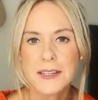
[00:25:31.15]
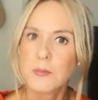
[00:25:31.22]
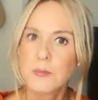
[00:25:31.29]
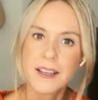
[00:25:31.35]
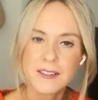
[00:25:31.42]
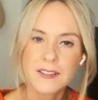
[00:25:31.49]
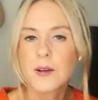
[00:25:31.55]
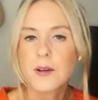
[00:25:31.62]

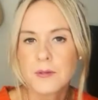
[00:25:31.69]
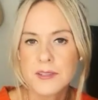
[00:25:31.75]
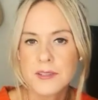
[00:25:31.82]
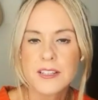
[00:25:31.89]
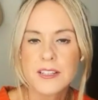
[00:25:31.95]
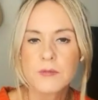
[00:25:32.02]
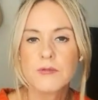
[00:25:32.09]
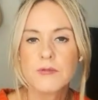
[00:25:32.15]
you know, it was
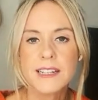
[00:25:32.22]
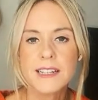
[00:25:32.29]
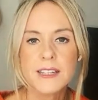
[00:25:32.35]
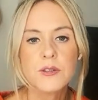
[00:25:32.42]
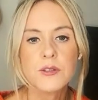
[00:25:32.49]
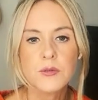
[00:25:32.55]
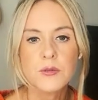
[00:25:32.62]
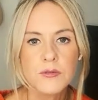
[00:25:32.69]
just a really
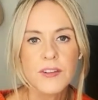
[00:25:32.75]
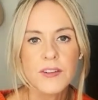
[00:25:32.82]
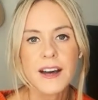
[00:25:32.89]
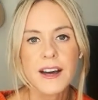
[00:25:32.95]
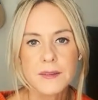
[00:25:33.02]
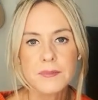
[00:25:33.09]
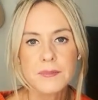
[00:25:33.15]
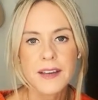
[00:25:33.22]
cool
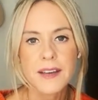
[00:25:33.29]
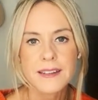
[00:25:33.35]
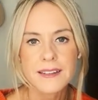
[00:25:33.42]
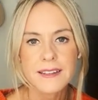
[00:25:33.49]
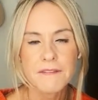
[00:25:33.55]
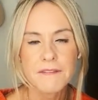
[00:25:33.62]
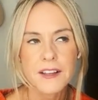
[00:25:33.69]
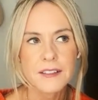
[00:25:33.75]
vibe, and
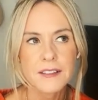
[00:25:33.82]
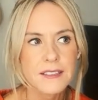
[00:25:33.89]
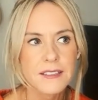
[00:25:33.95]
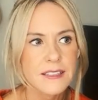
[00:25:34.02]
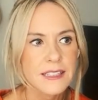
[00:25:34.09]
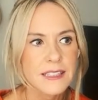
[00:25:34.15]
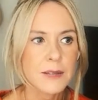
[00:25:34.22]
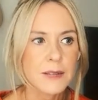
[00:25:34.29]
I felt
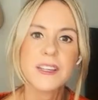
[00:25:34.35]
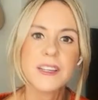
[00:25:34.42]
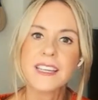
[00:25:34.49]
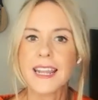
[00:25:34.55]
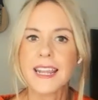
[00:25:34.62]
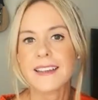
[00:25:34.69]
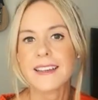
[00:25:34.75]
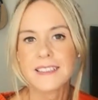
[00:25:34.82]
like we
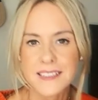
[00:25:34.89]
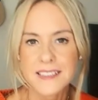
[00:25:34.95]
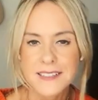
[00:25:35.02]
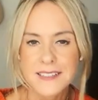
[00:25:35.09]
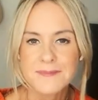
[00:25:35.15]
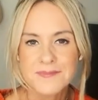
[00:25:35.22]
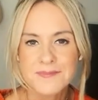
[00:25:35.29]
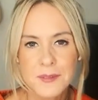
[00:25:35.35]
connected,
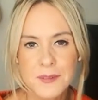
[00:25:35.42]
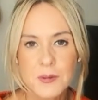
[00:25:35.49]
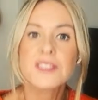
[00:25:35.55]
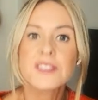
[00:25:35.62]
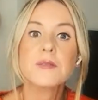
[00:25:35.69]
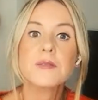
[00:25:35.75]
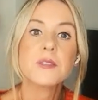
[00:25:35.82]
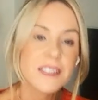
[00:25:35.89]

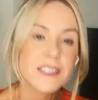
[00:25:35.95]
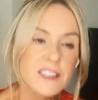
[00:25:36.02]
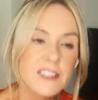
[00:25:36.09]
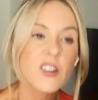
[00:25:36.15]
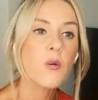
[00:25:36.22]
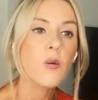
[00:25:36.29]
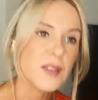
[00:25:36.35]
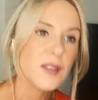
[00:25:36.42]
which
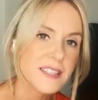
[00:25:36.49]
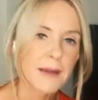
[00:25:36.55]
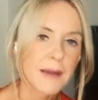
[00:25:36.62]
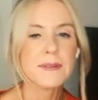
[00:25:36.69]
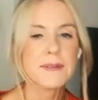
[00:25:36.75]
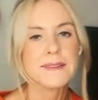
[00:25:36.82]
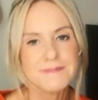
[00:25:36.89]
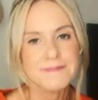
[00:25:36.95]
doesn't always
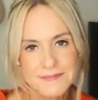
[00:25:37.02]
happen.